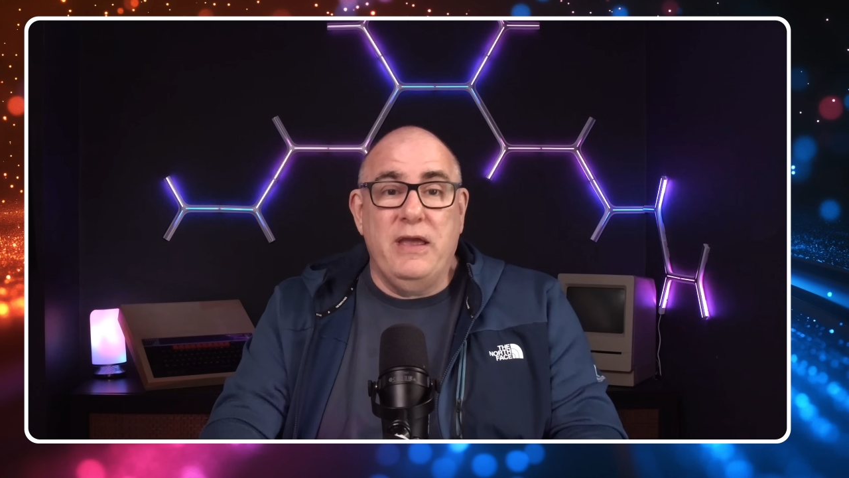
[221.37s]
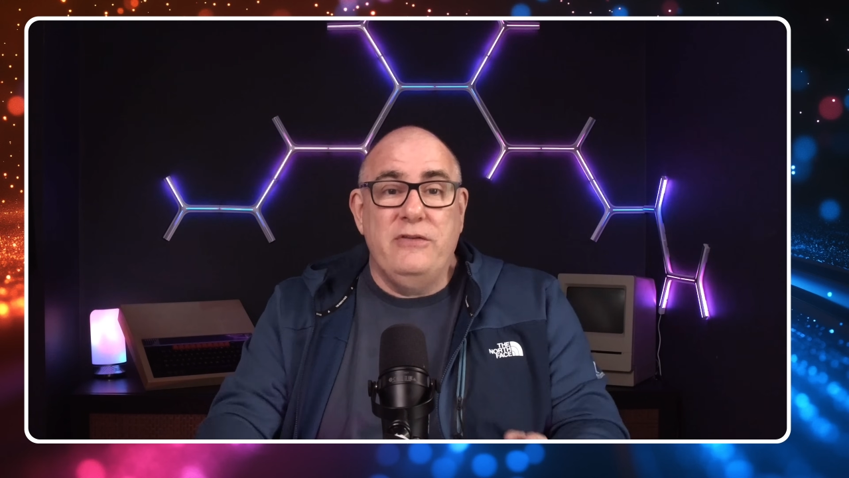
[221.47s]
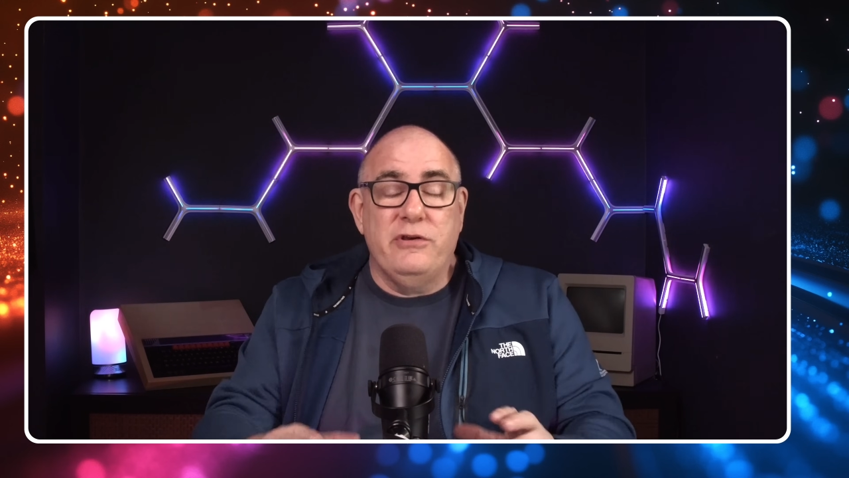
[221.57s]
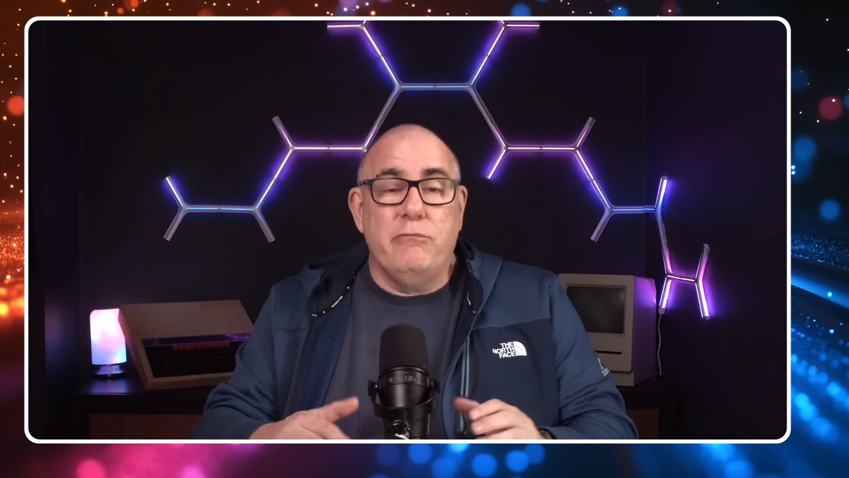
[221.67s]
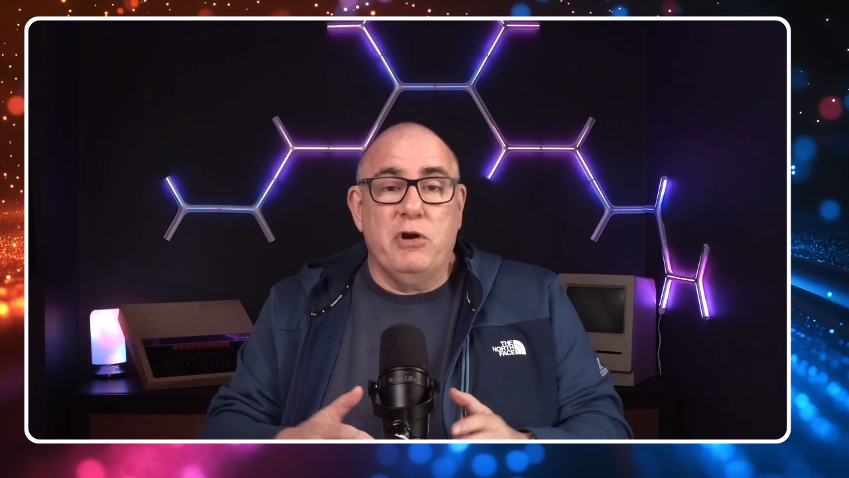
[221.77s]

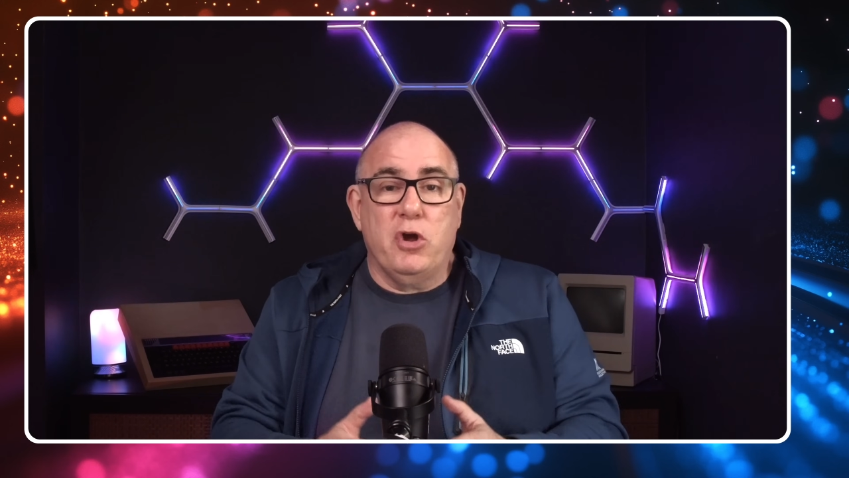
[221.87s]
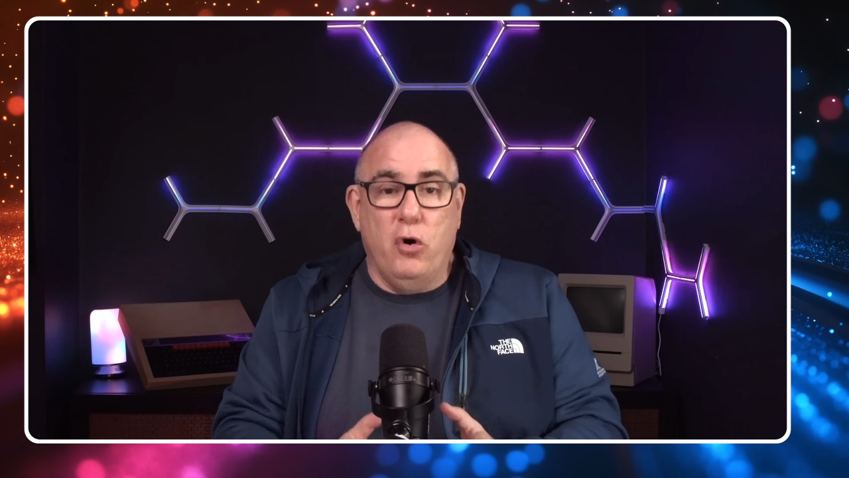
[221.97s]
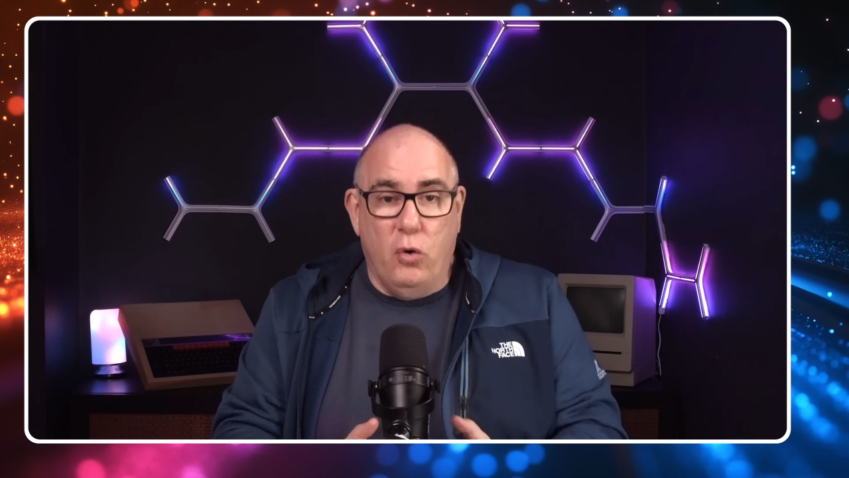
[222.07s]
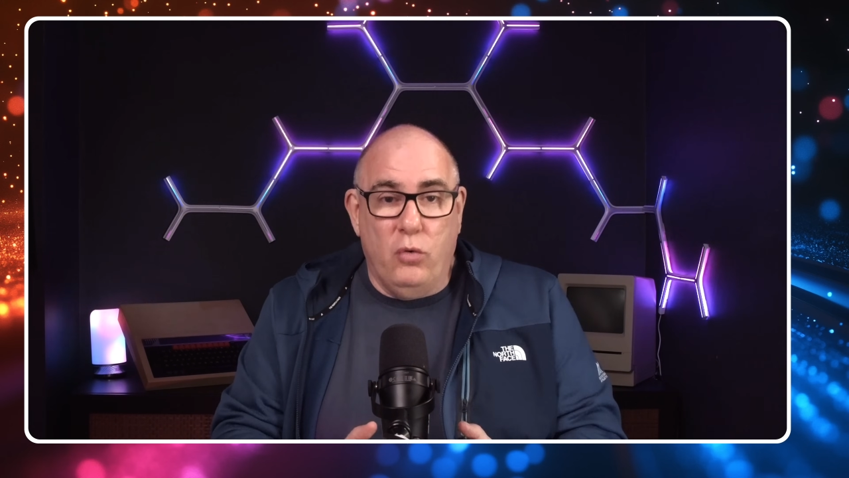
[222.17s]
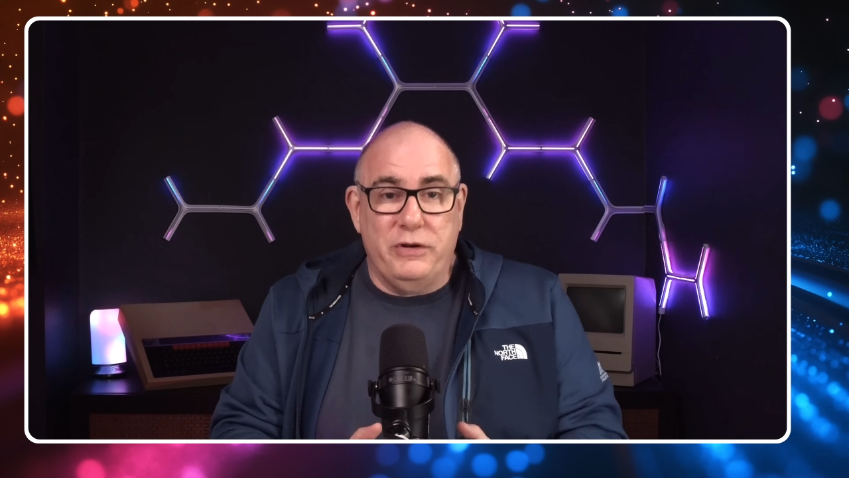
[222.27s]
is a
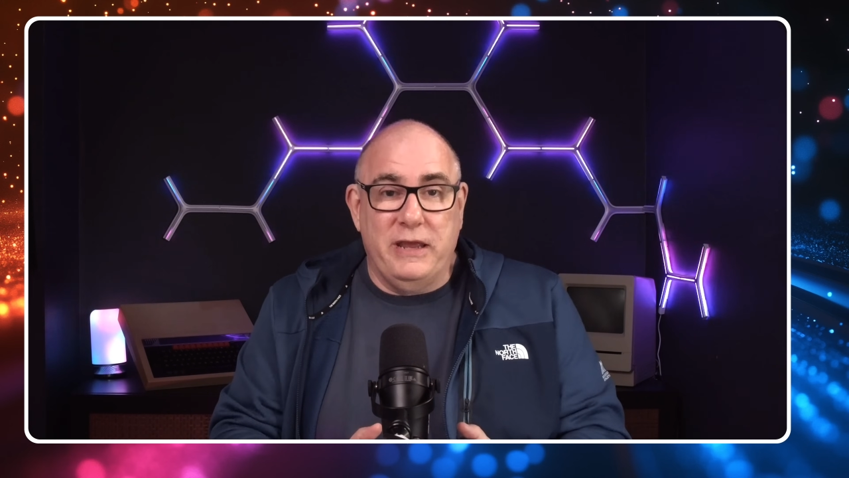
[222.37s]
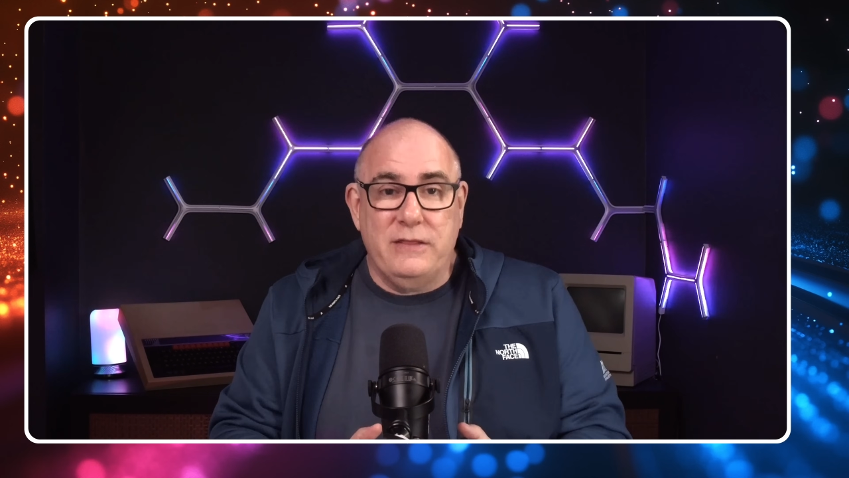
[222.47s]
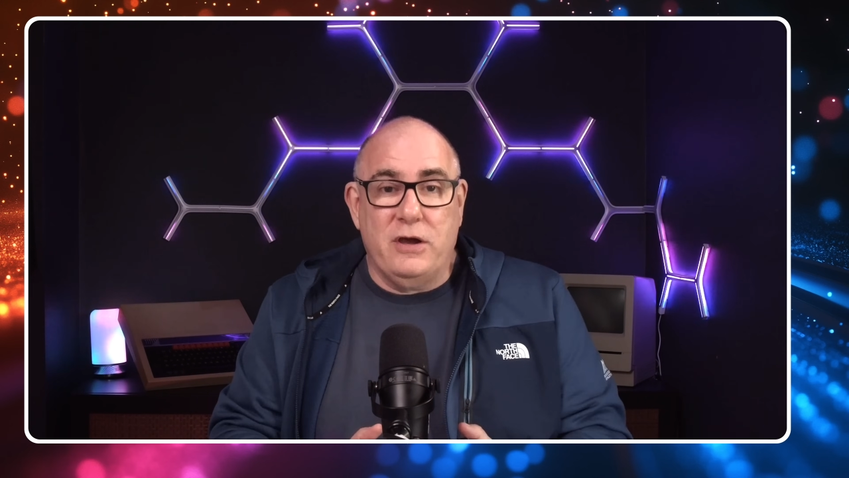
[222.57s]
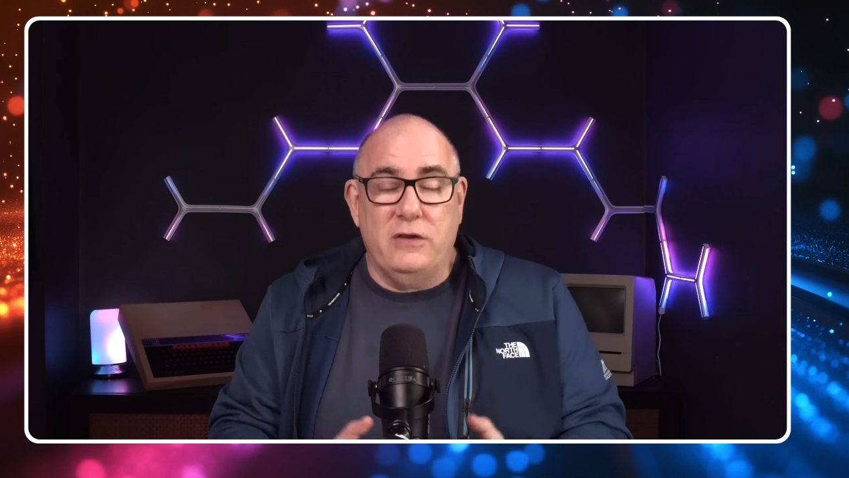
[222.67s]
recording that I